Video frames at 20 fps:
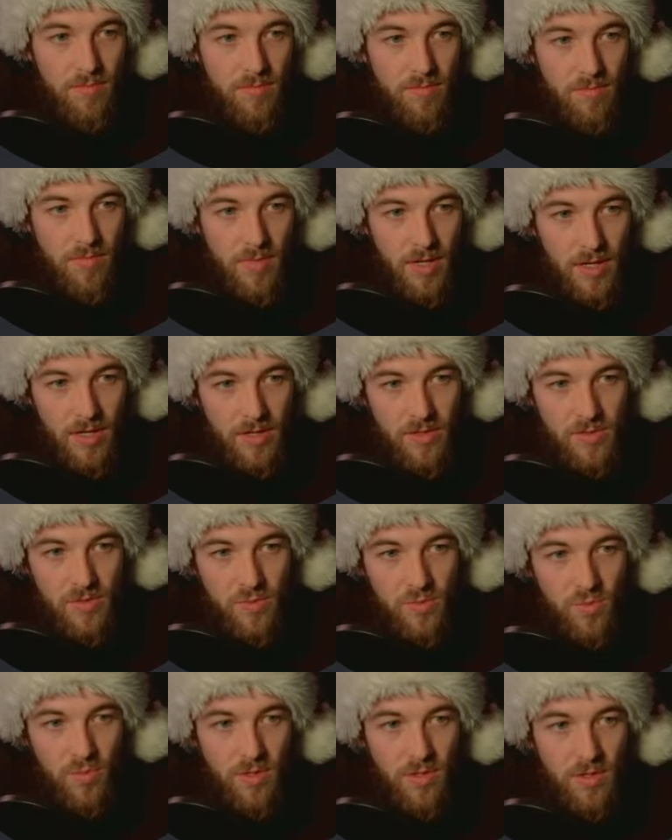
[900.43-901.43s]

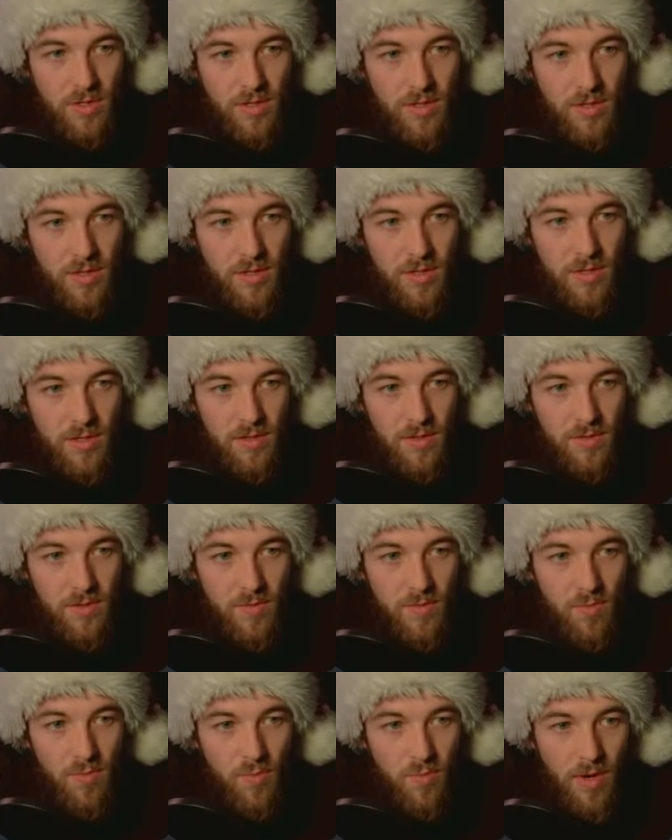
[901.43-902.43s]
minus 1,
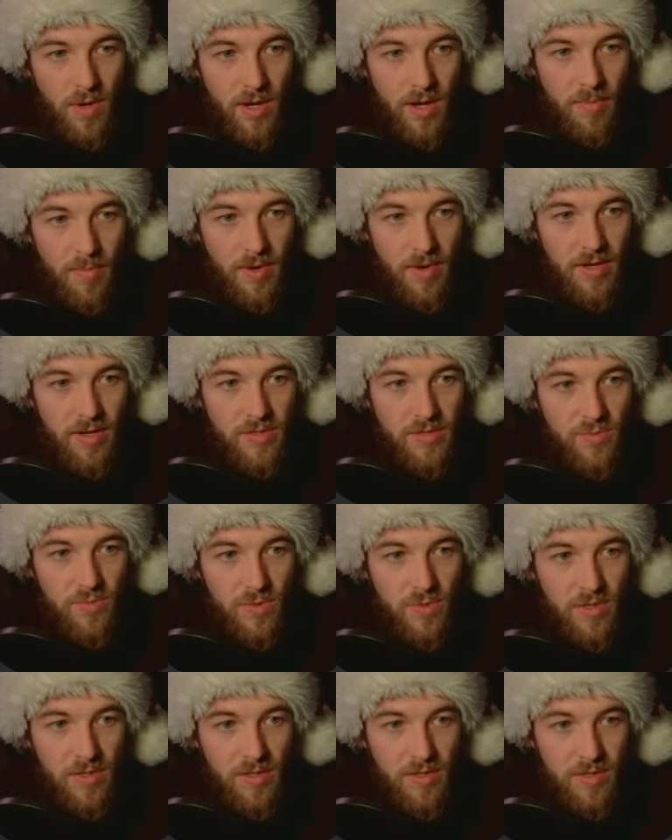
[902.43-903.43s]
y minus
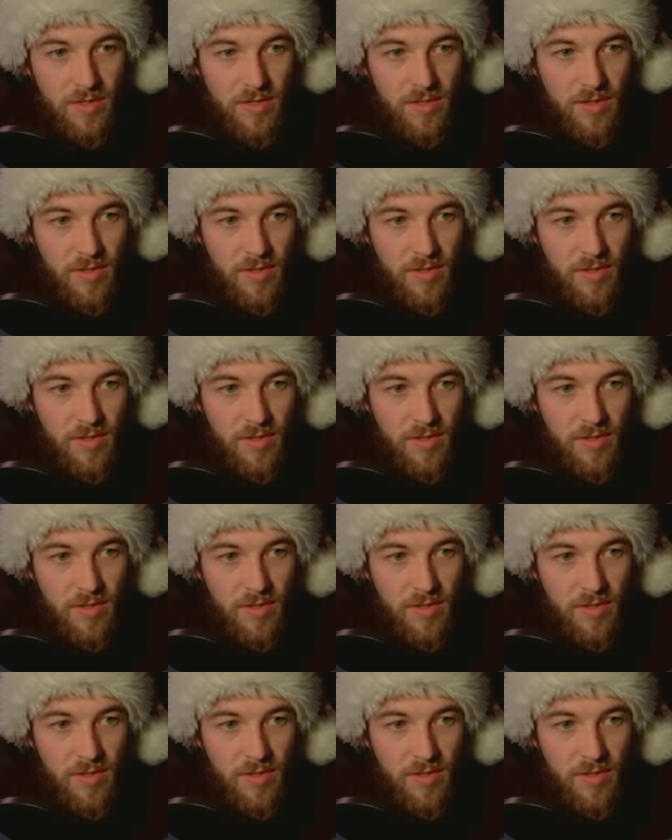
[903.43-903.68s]
1.